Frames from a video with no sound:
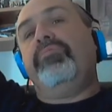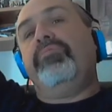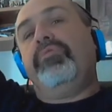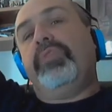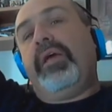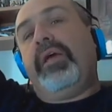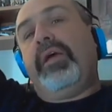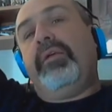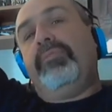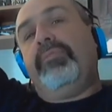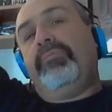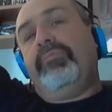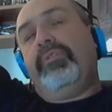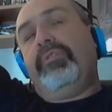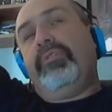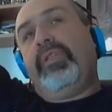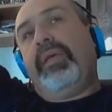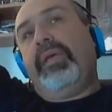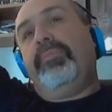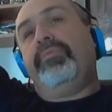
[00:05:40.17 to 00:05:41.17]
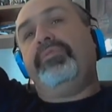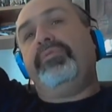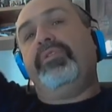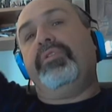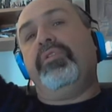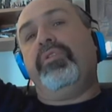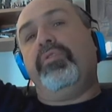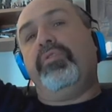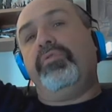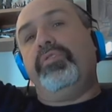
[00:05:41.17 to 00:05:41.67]
let, labeled the
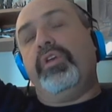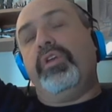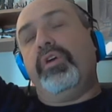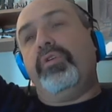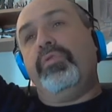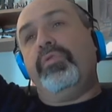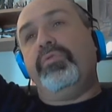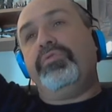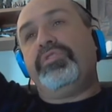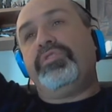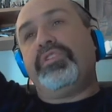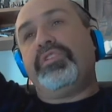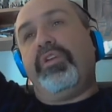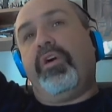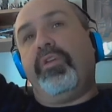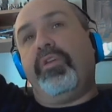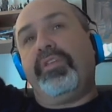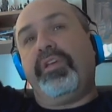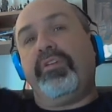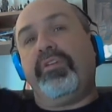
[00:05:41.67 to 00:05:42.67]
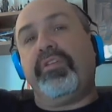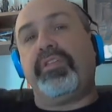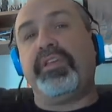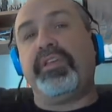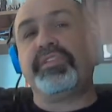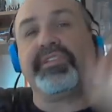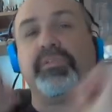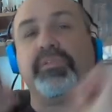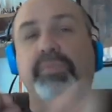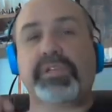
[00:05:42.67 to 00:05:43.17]
little nodes and all the other
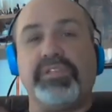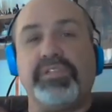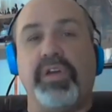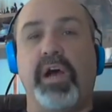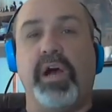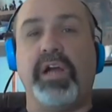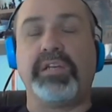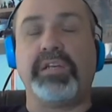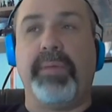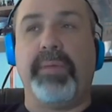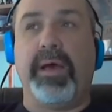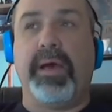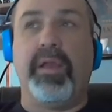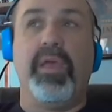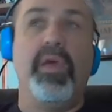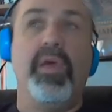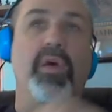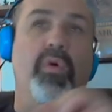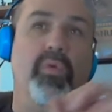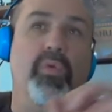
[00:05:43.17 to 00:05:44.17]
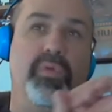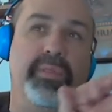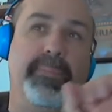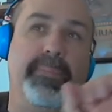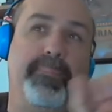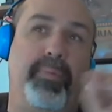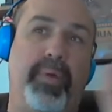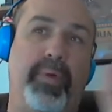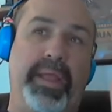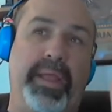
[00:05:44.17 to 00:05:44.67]
things like we talked about, or the
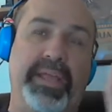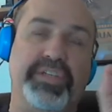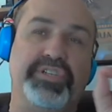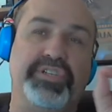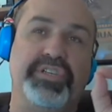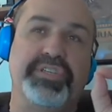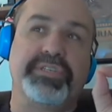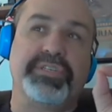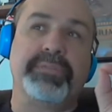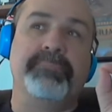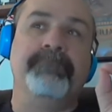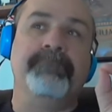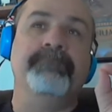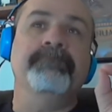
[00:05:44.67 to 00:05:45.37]
branches.